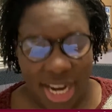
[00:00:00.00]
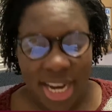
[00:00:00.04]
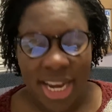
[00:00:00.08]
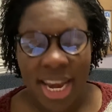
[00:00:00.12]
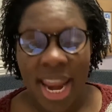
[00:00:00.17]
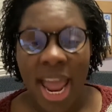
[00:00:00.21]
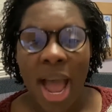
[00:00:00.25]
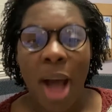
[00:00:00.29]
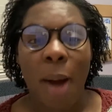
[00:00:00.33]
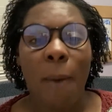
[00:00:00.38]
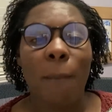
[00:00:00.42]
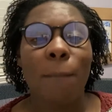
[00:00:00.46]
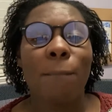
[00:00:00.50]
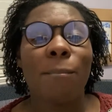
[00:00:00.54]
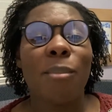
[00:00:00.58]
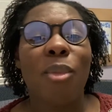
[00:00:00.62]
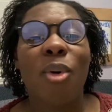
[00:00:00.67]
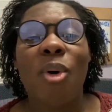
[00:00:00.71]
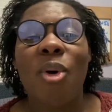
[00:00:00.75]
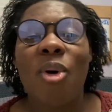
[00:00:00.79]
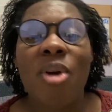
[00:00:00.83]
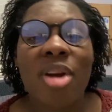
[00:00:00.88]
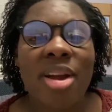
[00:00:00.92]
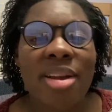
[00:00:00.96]
Now,
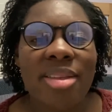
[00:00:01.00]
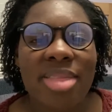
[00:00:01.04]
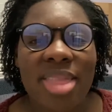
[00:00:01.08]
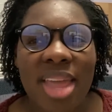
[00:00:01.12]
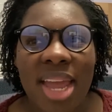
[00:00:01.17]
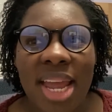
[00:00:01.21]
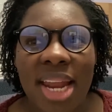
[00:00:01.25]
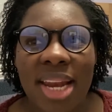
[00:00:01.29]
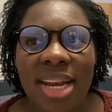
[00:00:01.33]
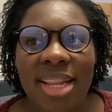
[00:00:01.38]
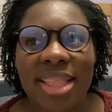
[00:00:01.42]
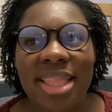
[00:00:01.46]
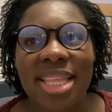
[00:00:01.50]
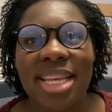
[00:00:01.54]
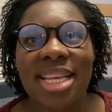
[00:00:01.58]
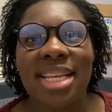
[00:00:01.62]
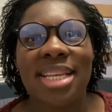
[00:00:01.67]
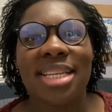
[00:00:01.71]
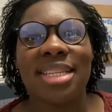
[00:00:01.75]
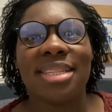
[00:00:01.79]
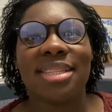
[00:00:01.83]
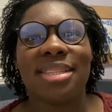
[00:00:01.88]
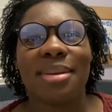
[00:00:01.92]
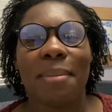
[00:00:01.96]
more than
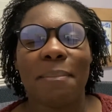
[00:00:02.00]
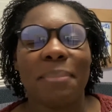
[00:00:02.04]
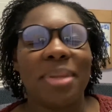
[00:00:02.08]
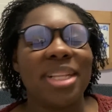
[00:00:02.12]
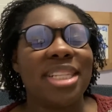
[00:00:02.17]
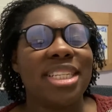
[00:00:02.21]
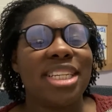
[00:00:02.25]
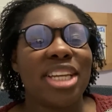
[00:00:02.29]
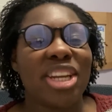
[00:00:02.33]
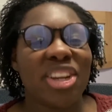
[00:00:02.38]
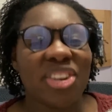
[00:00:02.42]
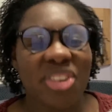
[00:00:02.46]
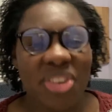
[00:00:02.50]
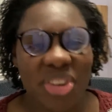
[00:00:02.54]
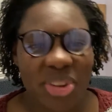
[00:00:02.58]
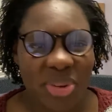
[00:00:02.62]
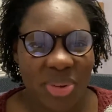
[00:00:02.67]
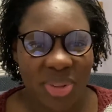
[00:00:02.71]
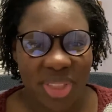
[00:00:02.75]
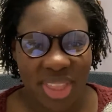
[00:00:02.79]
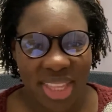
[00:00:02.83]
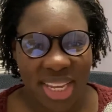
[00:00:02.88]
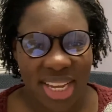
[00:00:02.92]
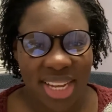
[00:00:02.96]
these
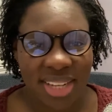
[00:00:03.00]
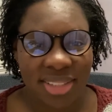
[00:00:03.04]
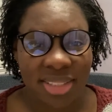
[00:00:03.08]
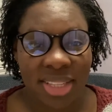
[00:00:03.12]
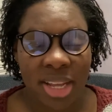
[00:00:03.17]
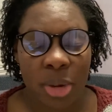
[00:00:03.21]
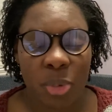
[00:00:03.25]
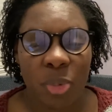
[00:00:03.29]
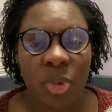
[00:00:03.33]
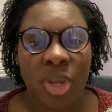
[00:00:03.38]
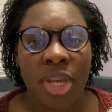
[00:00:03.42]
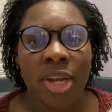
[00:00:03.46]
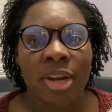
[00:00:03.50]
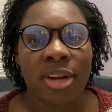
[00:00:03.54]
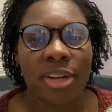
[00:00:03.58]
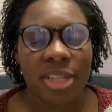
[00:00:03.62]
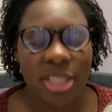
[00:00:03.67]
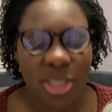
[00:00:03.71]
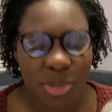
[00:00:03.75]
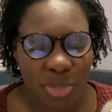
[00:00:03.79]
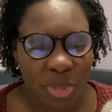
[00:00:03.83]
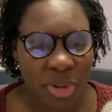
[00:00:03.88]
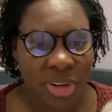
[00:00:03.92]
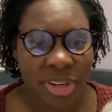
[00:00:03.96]
material things that we are
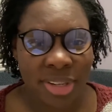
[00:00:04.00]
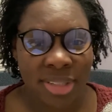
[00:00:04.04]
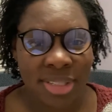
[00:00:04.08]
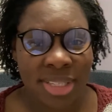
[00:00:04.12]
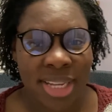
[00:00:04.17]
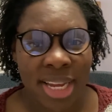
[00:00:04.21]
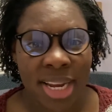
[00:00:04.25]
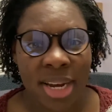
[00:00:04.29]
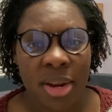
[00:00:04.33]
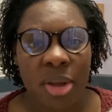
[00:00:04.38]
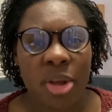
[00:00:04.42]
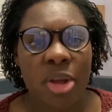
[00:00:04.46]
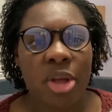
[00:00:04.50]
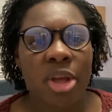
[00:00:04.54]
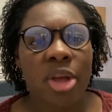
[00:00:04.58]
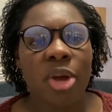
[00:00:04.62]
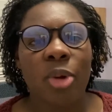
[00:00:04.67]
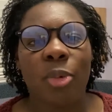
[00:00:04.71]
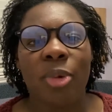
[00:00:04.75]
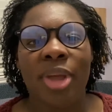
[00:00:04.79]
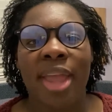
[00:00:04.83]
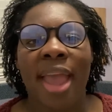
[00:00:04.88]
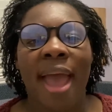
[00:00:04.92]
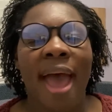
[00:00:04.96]
experiencing,
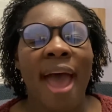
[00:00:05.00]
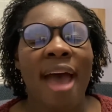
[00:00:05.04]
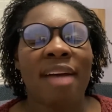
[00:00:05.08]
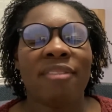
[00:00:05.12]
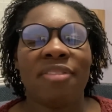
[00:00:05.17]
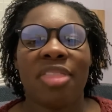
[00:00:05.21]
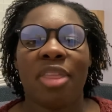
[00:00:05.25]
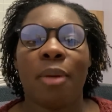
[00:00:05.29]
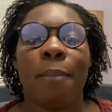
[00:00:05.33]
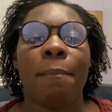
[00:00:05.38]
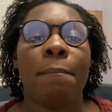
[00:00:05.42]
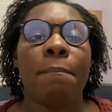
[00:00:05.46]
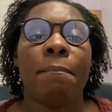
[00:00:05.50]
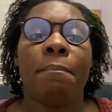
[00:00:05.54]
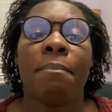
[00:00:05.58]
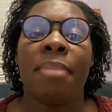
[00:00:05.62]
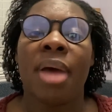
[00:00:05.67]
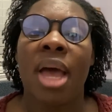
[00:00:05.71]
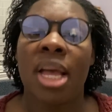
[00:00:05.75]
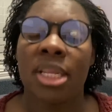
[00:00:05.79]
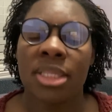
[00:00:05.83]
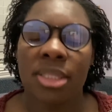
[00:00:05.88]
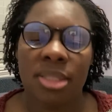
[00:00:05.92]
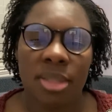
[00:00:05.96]
we have the
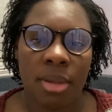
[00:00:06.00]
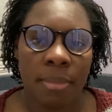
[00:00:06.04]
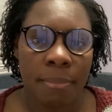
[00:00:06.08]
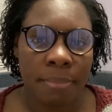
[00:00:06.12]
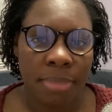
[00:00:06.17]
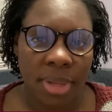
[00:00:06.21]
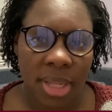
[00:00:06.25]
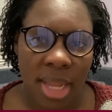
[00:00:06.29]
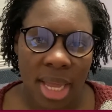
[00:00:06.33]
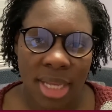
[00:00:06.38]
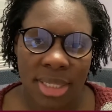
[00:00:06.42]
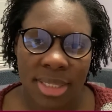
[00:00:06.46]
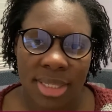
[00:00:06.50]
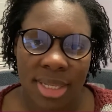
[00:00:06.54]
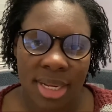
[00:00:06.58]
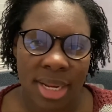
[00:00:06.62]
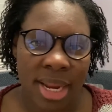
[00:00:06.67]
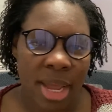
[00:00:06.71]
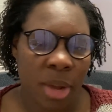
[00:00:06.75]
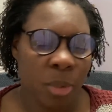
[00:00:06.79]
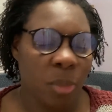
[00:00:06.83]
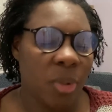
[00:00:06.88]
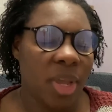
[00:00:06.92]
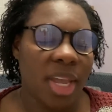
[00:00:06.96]
best blessing
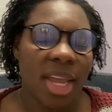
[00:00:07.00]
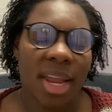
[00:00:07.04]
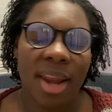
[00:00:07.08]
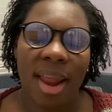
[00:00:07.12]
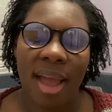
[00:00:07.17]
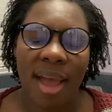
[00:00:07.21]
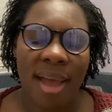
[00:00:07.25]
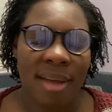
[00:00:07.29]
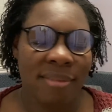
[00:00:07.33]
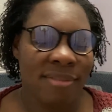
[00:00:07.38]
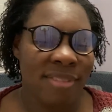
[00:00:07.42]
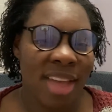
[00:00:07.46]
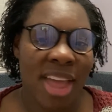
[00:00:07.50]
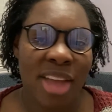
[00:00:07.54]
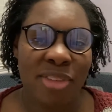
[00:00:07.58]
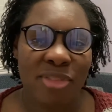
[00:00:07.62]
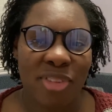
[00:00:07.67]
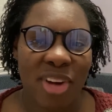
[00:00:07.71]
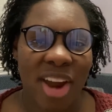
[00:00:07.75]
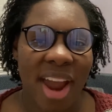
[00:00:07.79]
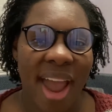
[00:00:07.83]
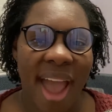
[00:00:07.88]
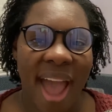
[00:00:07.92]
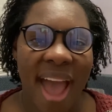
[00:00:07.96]
that we could
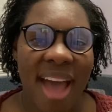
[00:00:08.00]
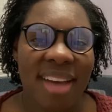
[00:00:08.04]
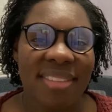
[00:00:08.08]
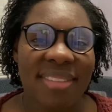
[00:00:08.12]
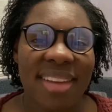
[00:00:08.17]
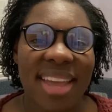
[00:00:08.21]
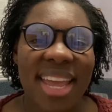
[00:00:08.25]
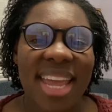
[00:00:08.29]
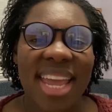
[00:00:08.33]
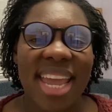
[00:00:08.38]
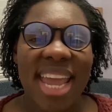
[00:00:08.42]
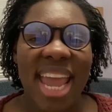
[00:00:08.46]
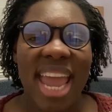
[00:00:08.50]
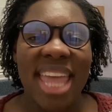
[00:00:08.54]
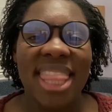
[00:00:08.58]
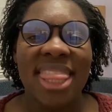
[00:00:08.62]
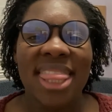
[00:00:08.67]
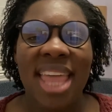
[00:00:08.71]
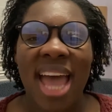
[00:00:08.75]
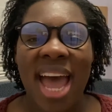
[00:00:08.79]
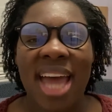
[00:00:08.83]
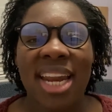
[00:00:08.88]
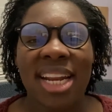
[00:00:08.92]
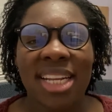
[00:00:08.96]
ever have.
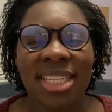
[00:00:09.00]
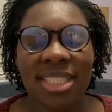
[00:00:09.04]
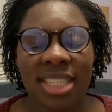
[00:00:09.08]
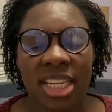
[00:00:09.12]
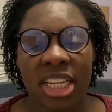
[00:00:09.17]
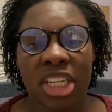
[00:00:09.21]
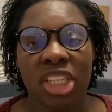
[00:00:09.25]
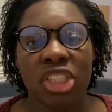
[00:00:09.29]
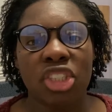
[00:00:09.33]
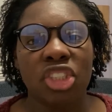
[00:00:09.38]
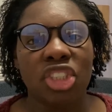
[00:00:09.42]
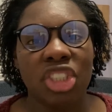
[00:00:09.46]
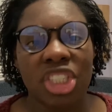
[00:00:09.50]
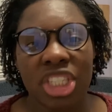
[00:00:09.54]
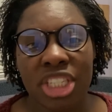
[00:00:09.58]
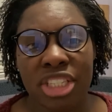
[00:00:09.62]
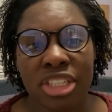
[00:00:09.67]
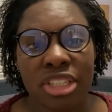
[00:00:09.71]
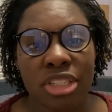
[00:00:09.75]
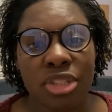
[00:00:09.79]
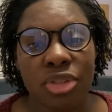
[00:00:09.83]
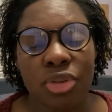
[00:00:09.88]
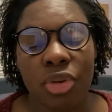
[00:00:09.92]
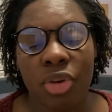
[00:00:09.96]
And that is in
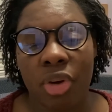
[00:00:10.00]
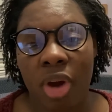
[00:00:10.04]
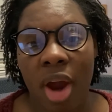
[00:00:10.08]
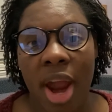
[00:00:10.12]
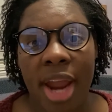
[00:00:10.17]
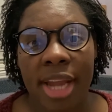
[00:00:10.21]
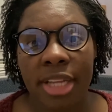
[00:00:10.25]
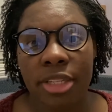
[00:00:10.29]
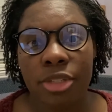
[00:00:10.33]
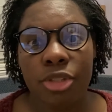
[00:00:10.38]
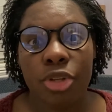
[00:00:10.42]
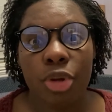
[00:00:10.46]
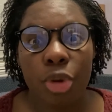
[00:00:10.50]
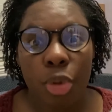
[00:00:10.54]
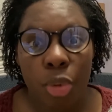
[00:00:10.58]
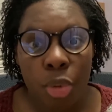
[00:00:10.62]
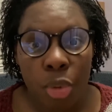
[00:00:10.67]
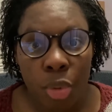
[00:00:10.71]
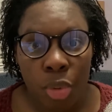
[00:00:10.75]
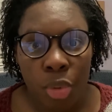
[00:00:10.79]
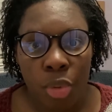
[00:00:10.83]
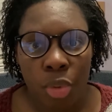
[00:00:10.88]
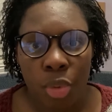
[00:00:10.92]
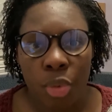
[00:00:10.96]
Jesus Christ,
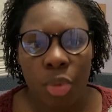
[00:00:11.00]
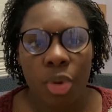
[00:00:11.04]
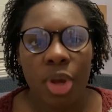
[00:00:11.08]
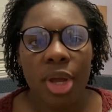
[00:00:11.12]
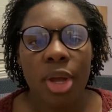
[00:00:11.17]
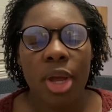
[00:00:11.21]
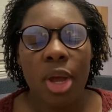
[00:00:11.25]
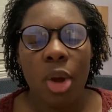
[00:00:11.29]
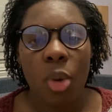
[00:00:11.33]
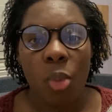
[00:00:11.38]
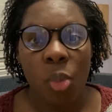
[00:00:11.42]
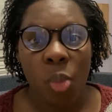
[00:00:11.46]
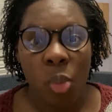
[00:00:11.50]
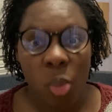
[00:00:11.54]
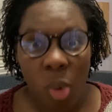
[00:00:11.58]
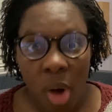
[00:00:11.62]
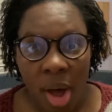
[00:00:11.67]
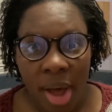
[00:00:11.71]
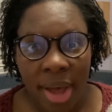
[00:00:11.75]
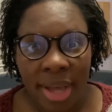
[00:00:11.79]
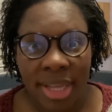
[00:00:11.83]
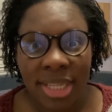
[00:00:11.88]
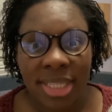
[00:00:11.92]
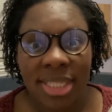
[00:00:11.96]
who
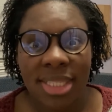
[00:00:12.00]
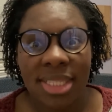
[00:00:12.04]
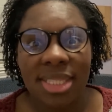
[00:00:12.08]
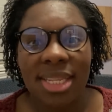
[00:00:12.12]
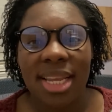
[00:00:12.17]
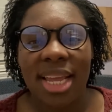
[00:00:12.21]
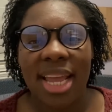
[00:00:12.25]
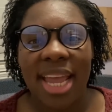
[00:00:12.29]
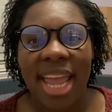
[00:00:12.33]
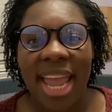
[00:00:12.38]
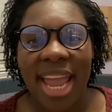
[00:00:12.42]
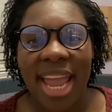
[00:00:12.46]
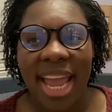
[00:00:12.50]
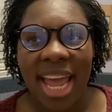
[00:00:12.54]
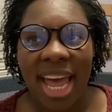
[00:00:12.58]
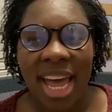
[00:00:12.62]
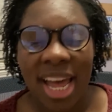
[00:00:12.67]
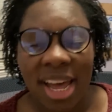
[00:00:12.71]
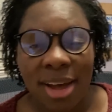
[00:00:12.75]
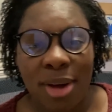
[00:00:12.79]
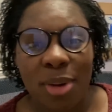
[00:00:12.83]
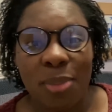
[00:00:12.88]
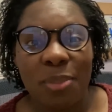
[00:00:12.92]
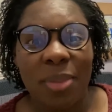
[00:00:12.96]
was,
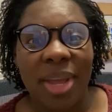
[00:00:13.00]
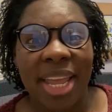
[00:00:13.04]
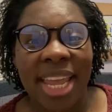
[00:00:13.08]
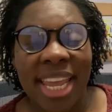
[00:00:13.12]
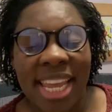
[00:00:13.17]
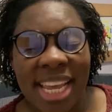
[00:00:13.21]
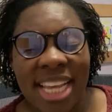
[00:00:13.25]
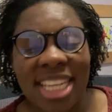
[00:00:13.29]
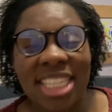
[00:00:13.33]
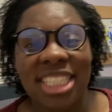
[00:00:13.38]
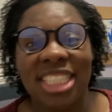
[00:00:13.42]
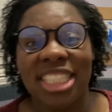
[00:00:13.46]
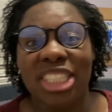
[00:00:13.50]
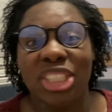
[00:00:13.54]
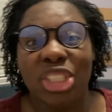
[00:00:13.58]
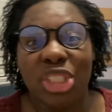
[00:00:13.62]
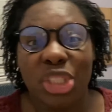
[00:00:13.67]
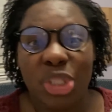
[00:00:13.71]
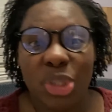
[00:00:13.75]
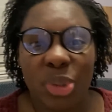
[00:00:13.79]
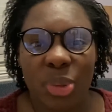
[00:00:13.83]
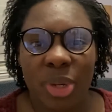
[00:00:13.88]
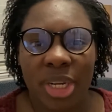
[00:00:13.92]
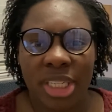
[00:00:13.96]
um, is
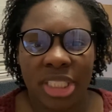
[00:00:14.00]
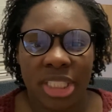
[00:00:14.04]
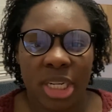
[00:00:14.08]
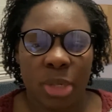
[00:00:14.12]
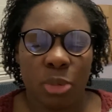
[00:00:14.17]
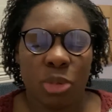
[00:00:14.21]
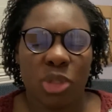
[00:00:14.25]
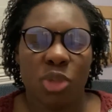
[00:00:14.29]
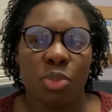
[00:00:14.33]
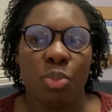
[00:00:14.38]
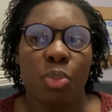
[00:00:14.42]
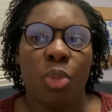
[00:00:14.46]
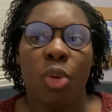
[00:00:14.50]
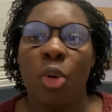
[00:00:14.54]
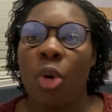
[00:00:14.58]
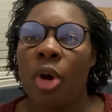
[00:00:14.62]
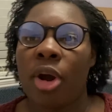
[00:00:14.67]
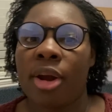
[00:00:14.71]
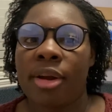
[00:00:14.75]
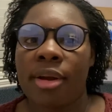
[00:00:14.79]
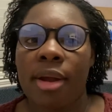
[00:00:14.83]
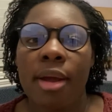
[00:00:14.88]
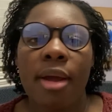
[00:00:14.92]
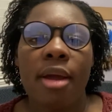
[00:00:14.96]
Jewish and was
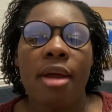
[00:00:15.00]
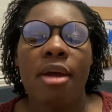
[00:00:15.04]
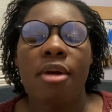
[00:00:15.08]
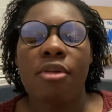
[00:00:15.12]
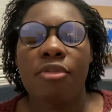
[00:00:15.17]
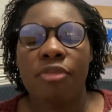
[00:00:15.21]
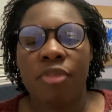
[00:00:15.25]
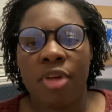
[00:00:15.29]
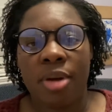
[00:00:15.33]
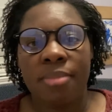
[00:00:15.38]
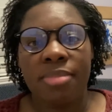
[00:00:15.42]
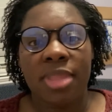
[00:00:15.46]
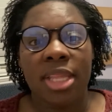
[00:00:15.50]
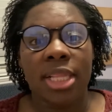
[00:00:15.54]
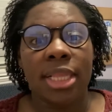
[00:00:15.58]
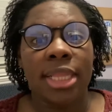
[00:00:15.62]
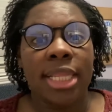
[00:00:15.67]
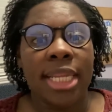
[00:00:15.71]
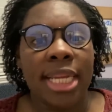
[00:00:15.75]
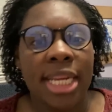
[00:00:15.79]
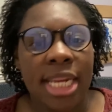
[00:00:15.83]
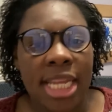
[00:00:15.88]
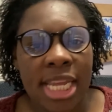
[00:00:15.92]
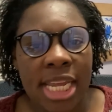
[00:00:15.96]
born from the
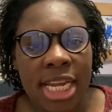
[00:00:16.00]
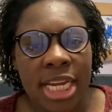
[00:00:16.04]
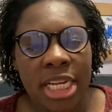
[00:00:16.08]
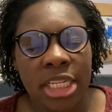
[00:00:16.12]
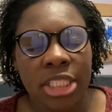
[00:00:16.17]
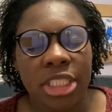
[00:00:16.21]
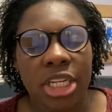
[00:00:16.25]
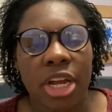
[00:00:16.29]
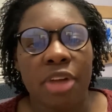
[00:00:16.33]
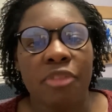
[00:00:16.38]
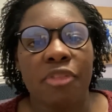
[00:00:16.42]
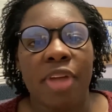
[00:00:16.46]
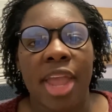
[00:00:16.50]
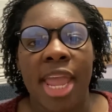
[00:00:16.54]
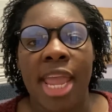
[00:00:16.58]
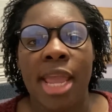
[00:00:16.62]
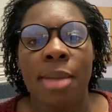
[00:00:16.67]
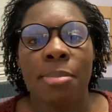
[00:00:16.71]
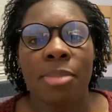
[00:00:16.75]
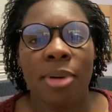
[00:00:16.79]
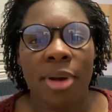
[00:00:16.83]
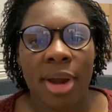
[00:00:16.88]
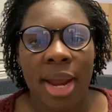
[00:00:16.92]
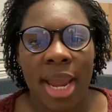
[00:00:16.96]
lineage of
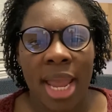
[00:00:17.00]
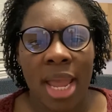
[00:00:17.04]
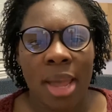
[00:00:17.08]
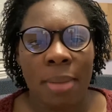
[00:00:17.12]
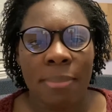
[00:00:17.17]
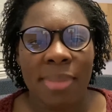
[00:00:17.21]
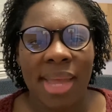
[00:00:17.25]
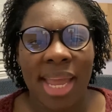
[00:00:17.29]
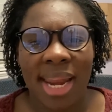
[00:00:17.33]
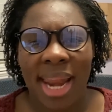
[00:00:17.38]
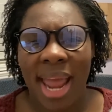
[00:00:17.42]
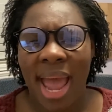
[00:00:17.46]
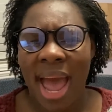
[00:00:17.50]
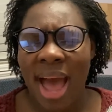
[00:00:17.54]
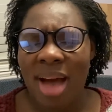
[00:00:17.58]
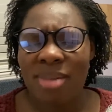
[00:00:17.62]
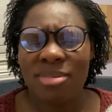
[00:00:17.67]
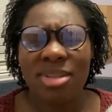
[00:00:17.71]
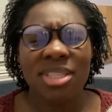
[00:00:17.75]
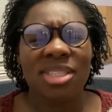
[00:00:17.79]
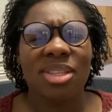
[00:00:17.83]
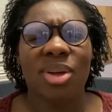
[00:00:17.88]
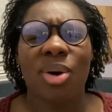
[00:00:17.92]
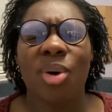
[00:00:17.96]
Abraham. And
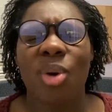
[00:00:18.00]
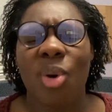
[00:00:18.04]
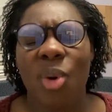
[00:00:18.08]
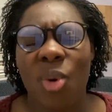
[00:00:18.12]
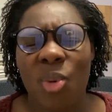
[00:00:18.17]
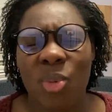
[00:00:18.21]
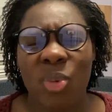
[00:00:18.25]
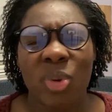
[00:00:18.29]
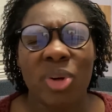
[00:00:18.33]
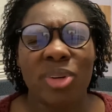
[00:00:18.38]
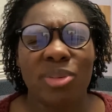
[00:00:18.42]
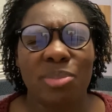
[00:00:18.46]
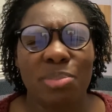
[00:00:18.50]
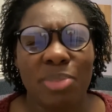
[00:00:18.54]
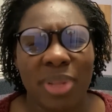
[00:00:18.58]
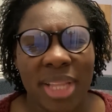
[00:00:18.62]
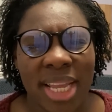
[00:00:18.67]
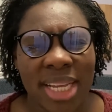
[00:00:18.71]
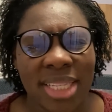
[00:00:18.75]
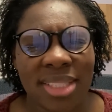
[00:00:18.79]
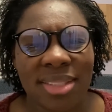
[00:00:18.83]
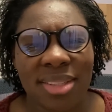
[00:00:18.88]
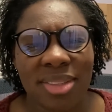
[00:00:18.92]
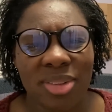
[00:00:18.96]
how is the whole world
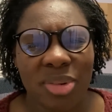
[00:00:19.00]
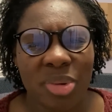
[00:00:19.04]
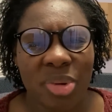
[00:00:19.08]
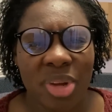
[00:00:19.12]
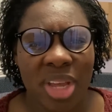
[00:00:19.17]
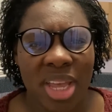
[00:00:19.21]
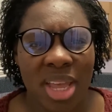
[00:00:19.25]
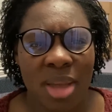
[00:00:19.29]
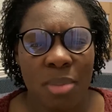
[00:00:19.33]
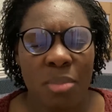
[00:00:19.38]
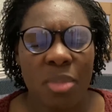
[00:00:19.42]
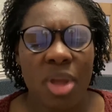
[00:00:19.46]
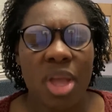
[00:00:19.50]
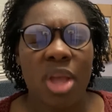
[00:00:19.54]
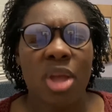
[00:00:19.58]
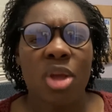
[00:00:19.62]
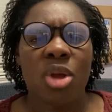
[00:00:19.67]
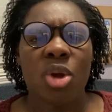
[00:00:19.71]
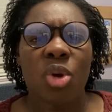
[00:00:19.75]
blessed through him?